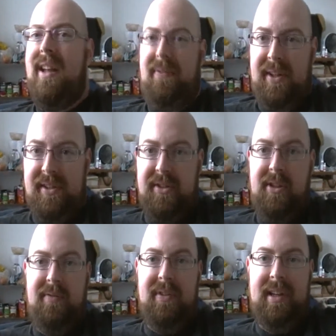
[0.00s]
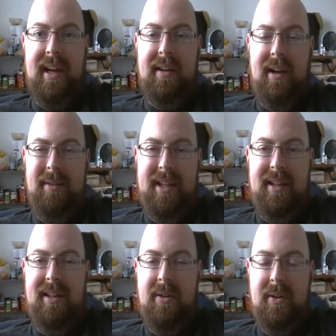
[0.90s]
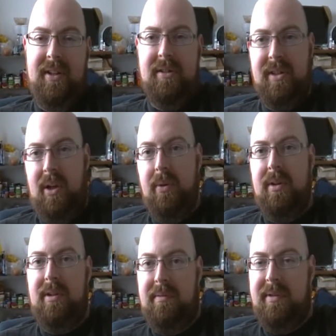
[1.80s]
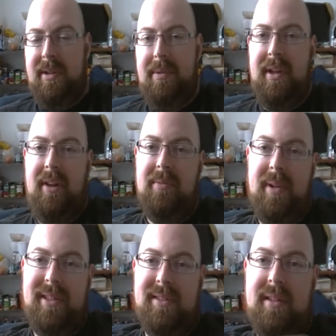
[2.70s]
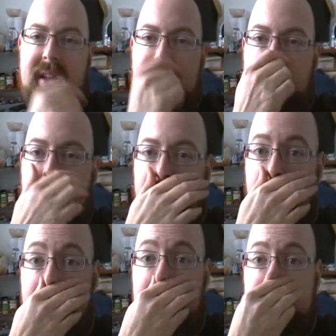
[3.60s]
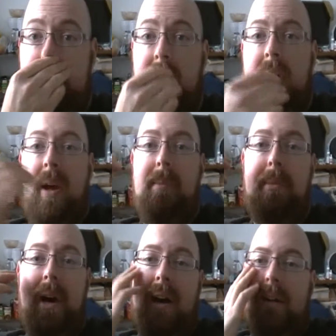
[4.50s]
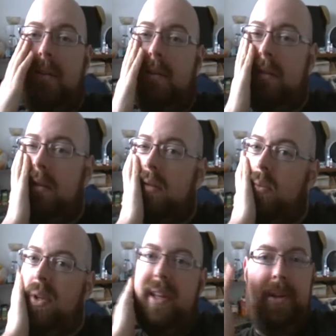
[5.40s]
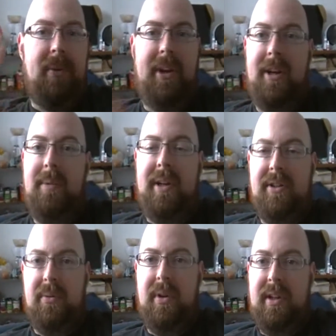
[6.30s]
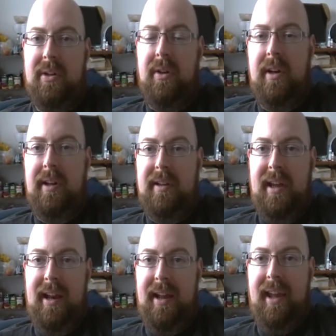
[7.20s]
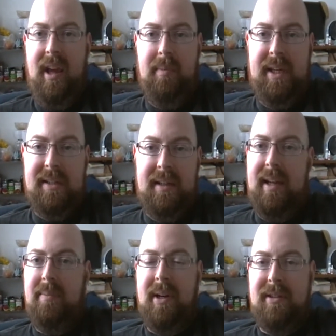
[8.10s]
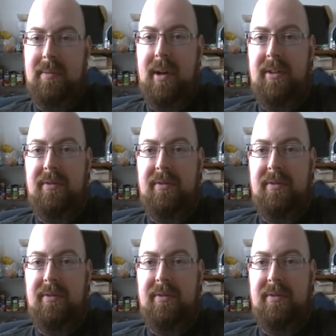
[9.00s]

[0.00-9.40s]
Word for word: Netflix is good for that. I mean, I know they're slower than some of the other places that get the newest movies, but when they do get them in, it's really good, and, and I can't beat that eight bucks